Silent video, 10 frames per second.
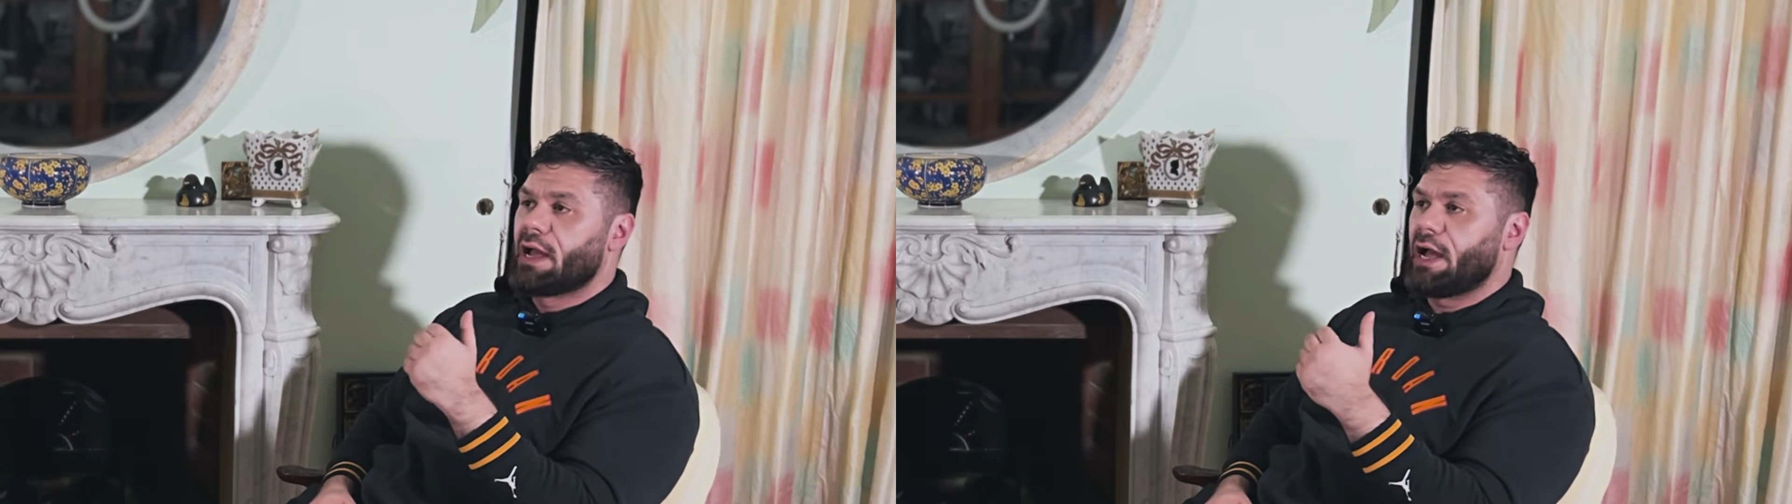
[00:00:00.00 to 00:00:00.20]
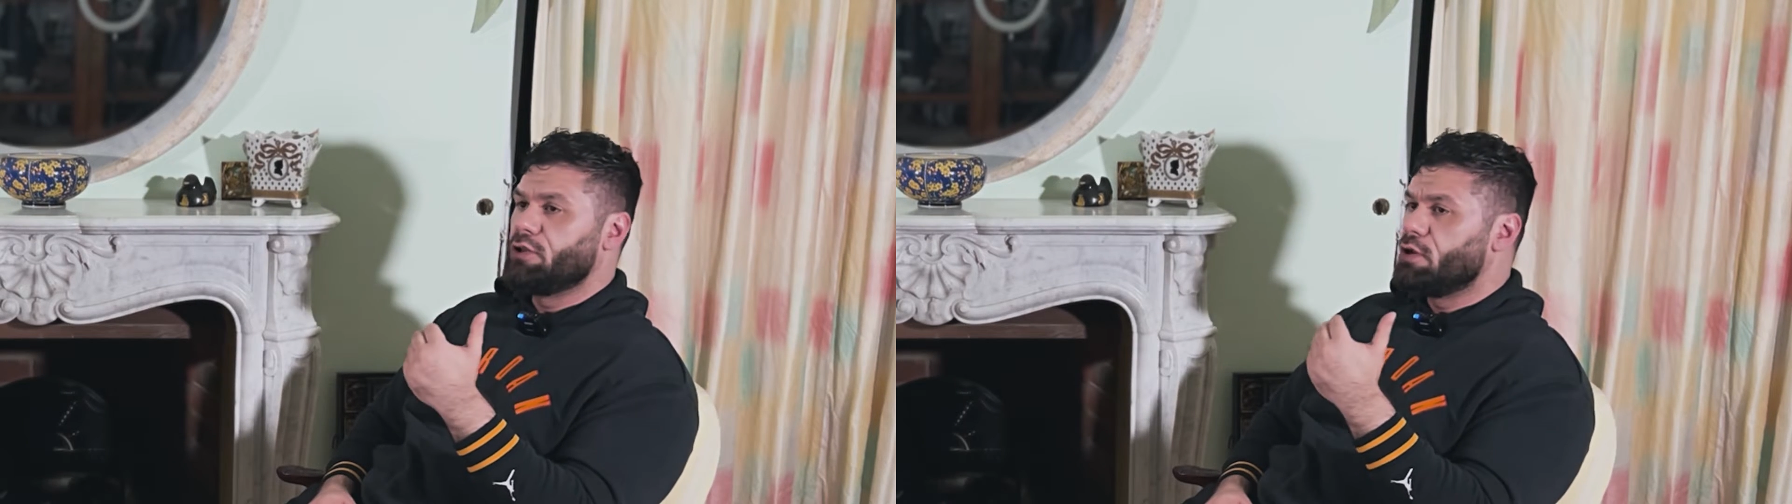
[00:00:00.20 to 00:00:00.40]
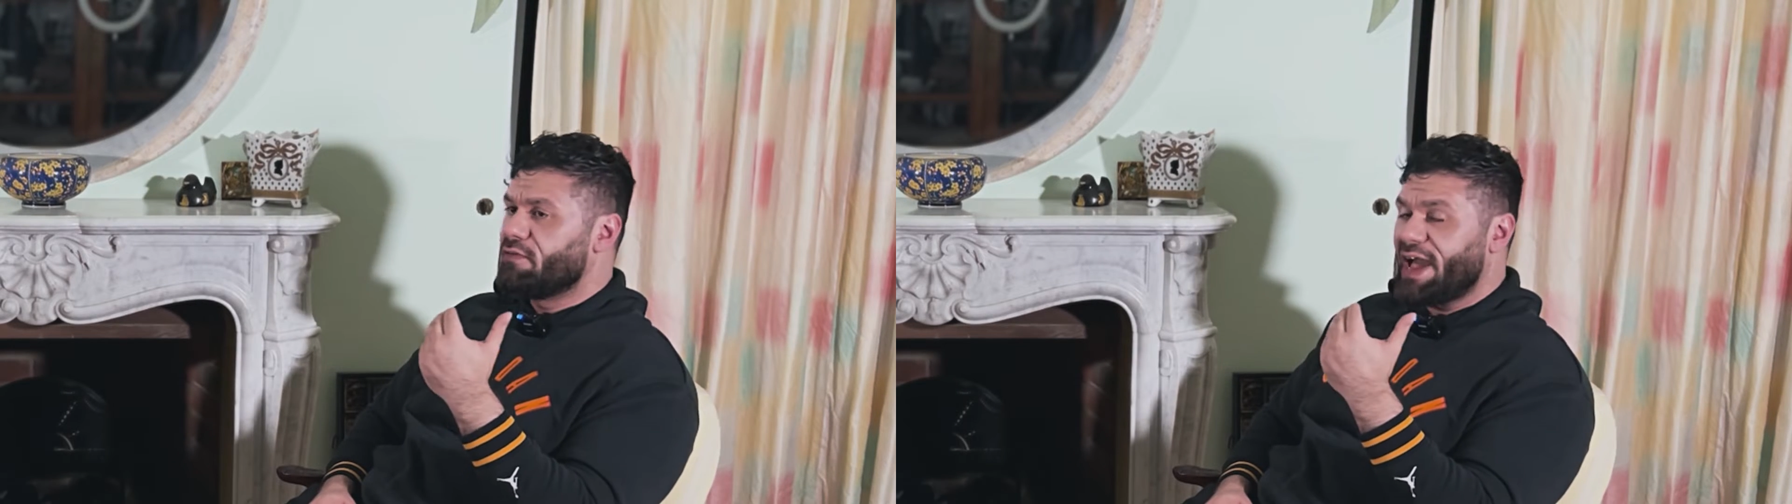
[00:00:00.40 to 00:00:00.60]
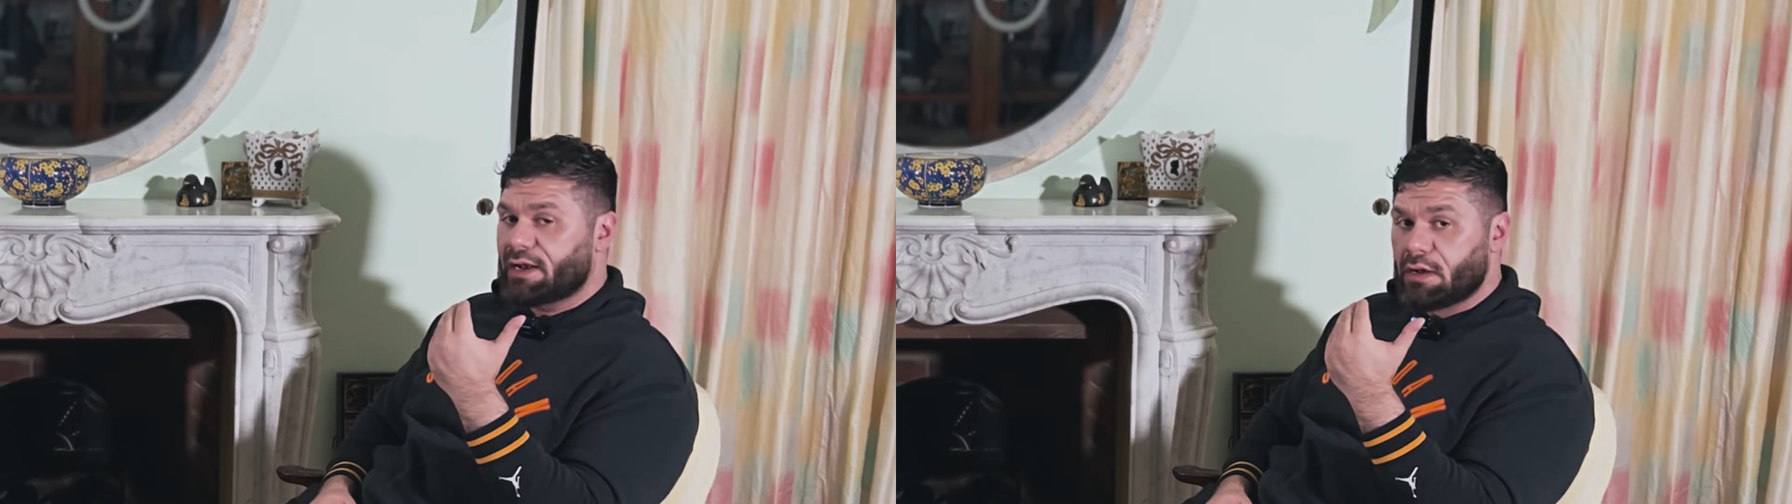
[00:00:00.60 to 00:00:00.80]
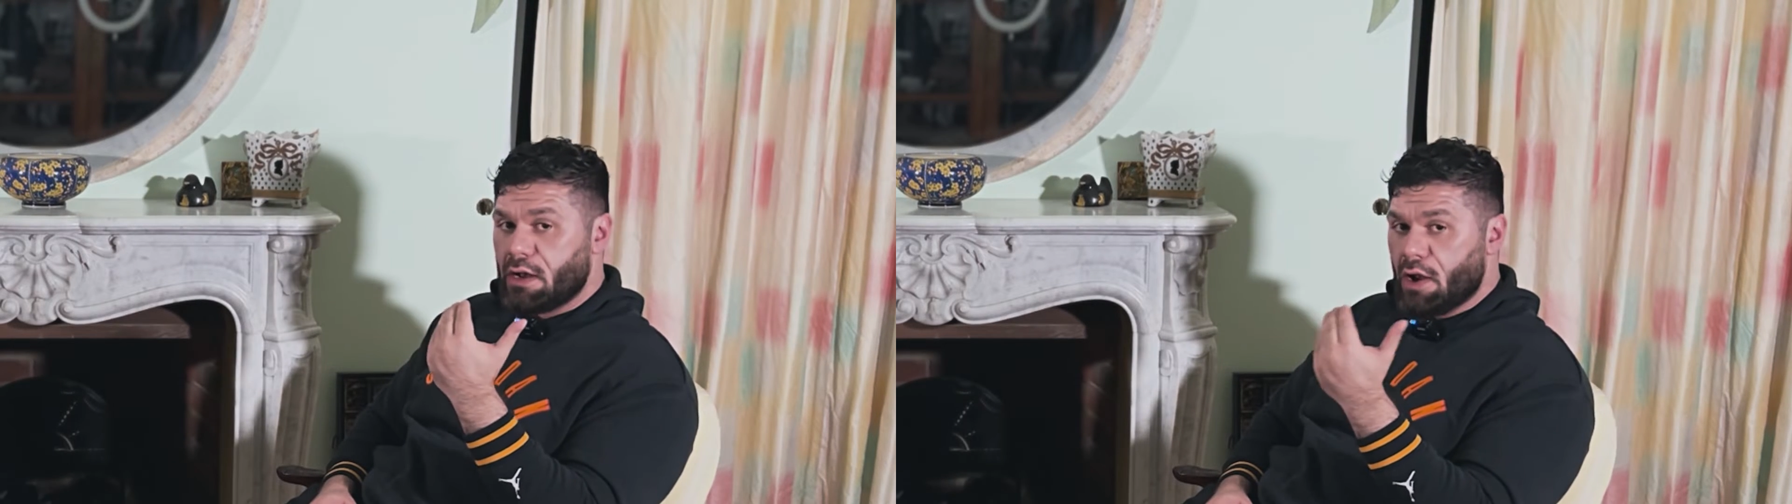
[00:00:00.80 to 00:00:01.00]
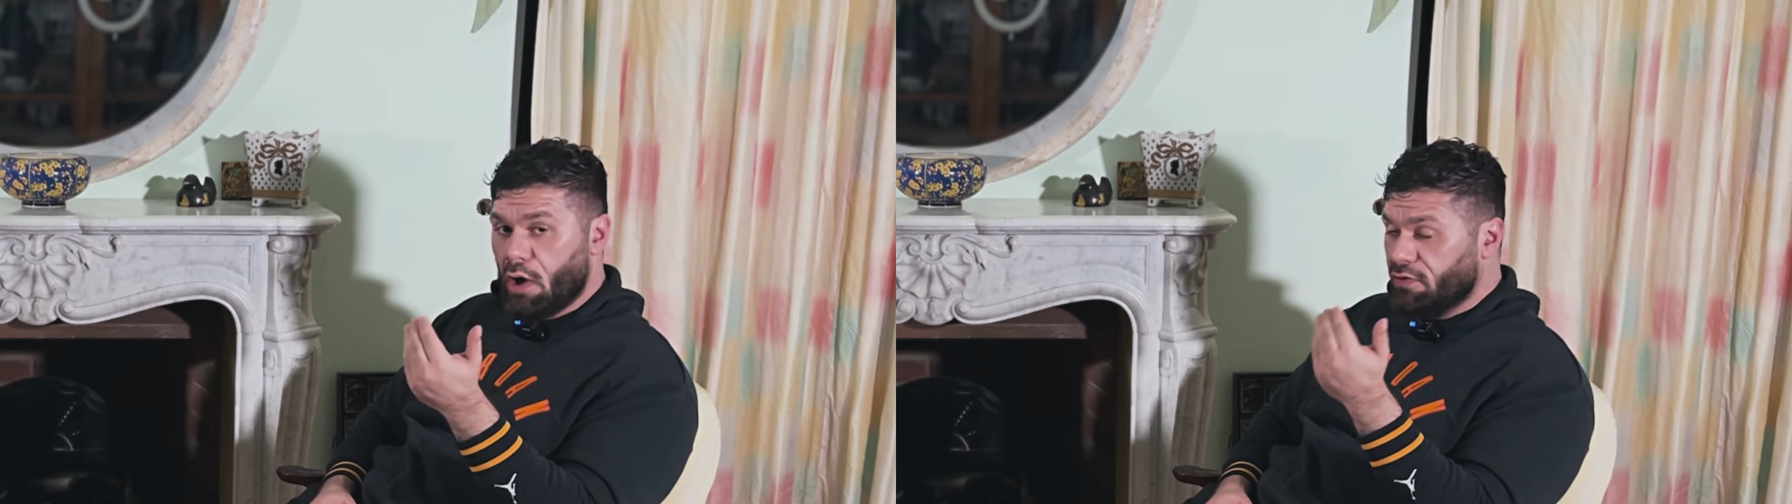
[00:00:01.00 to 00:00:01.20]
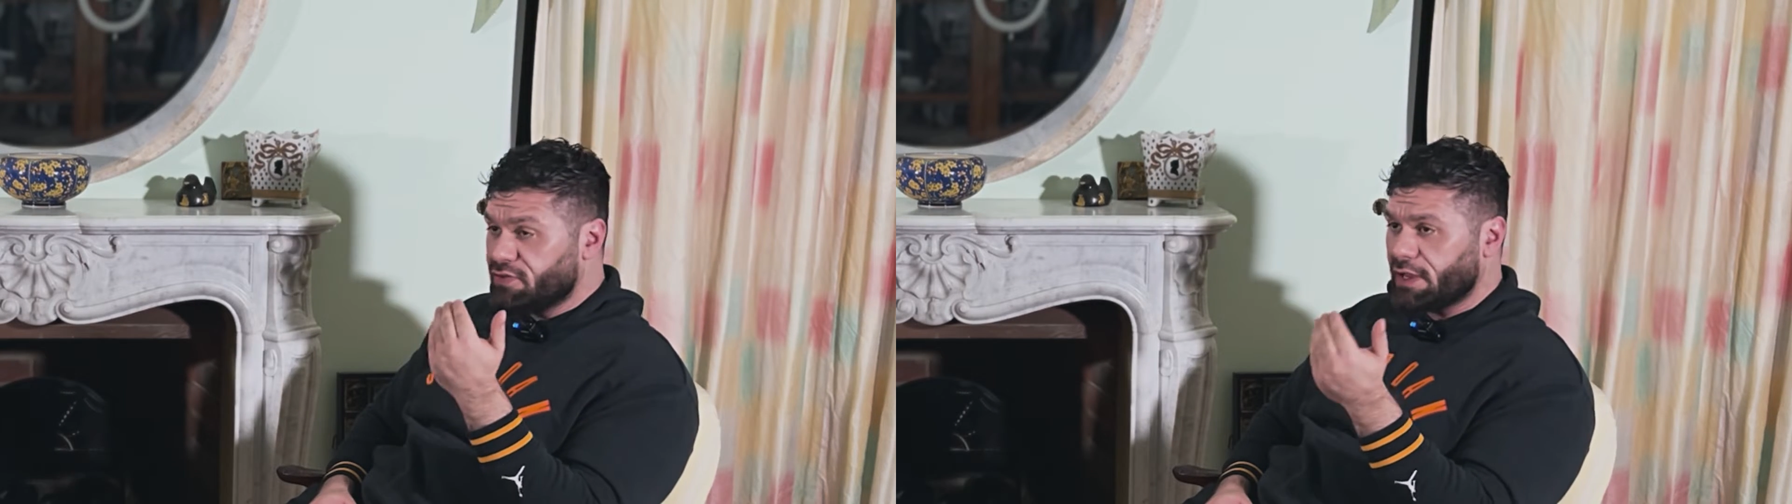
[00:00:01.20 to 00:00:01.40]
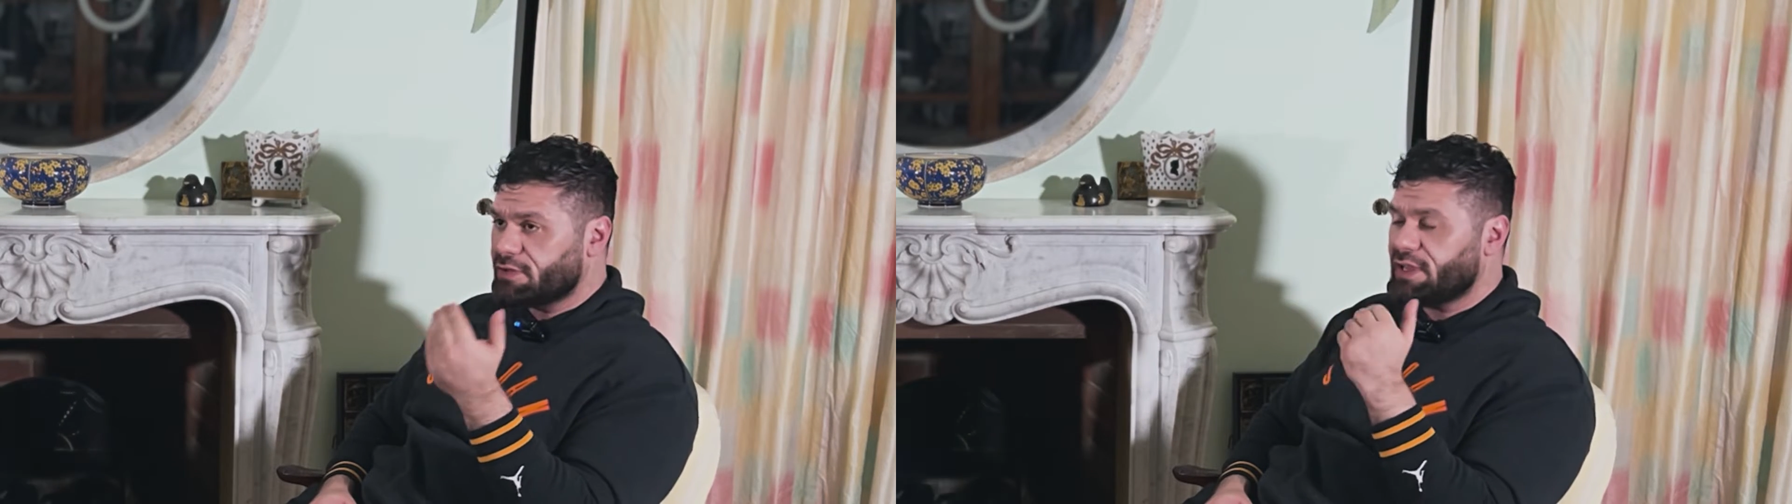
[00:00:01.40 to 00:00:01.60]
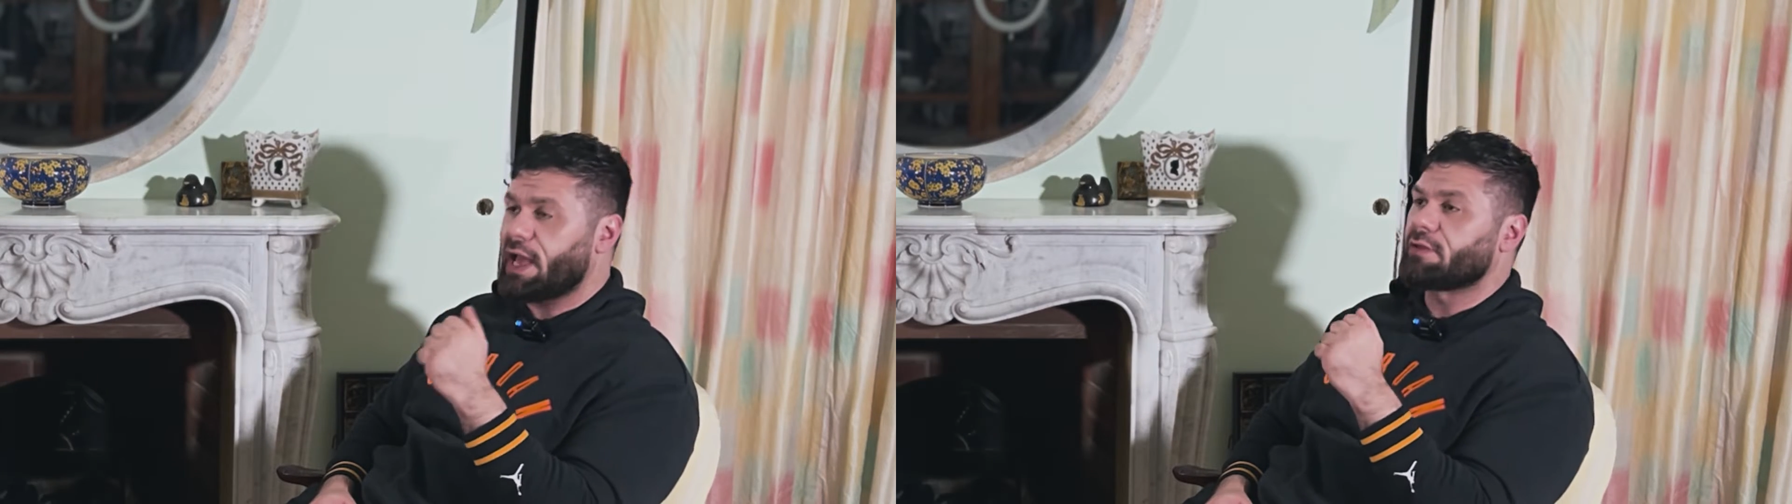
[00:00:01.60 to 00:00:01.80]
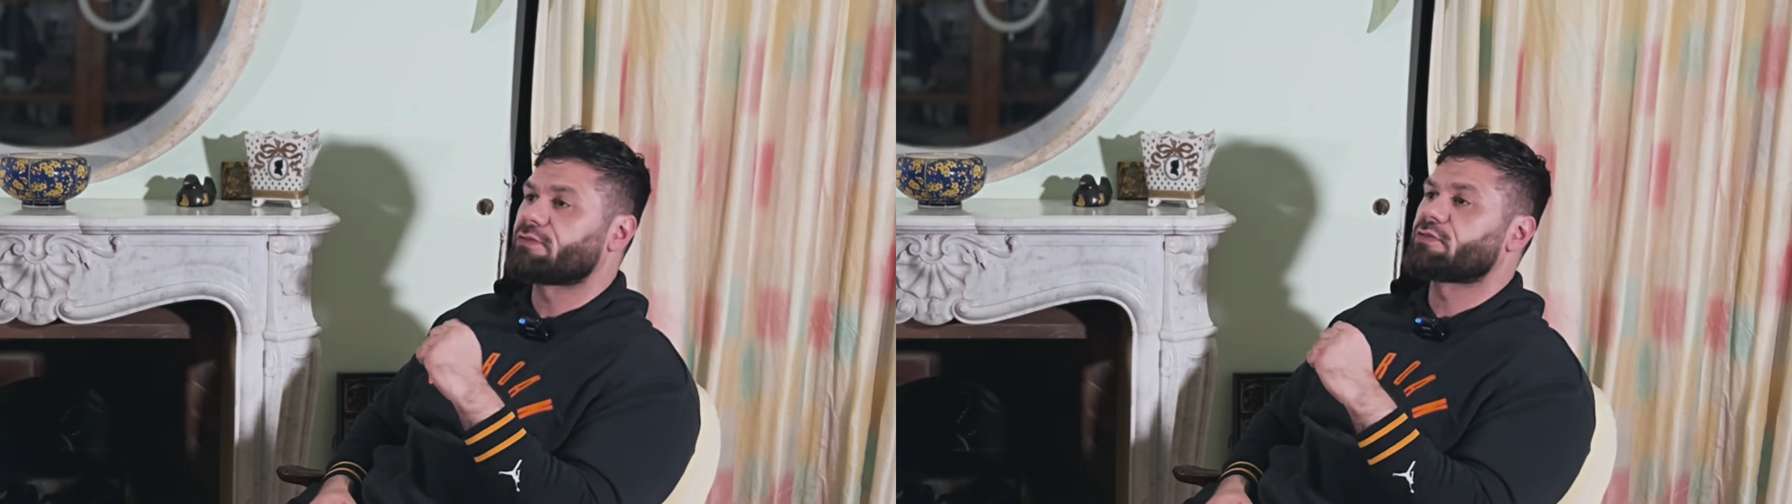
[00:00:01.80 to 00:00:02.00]
and you have had no
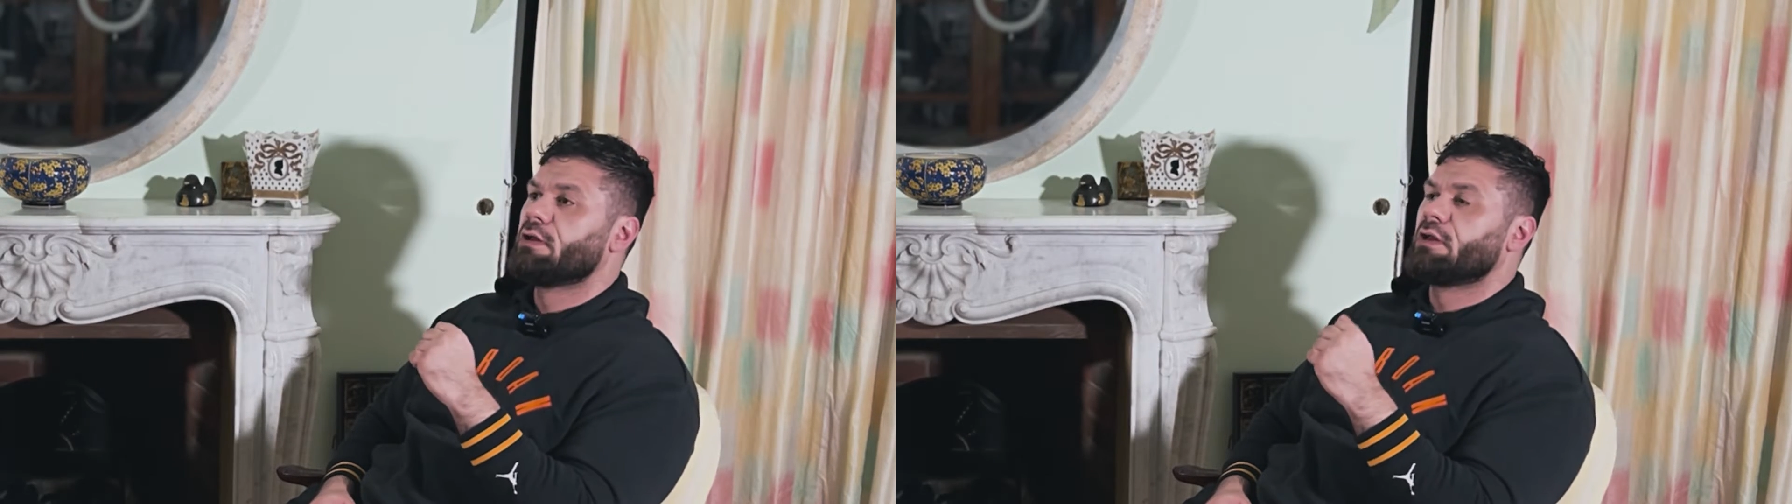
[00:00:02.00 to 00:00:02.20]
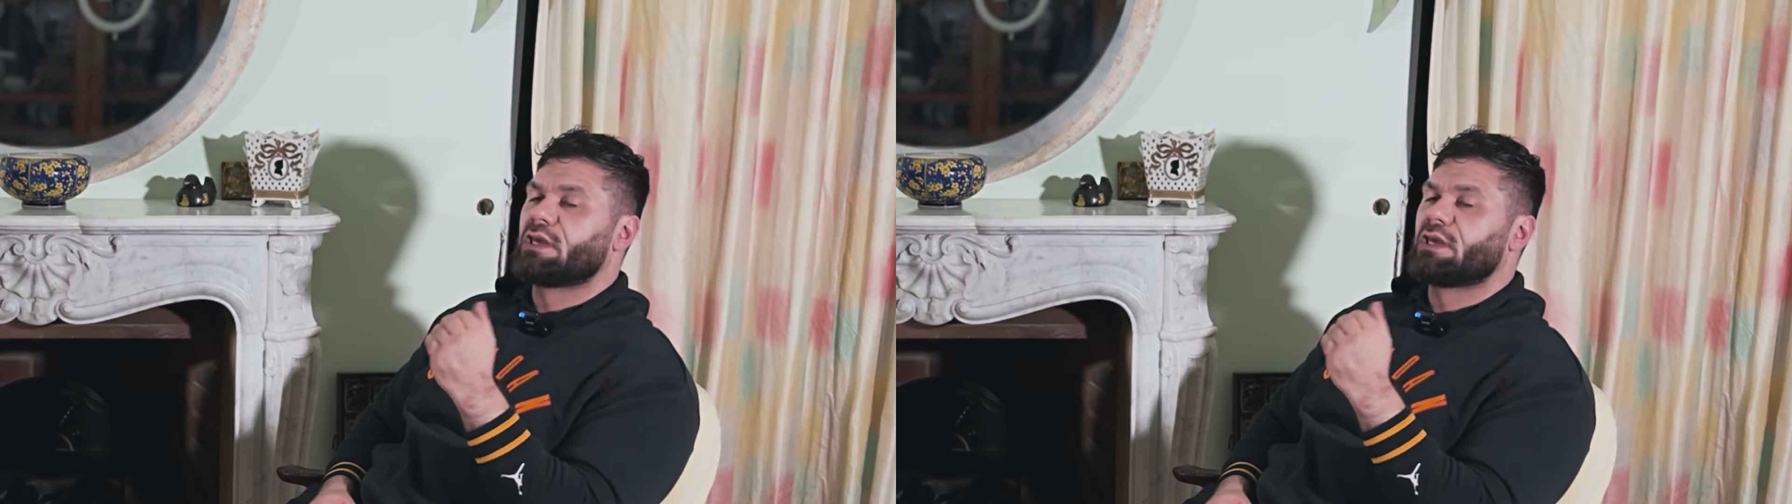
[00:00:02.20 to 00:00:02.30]
success,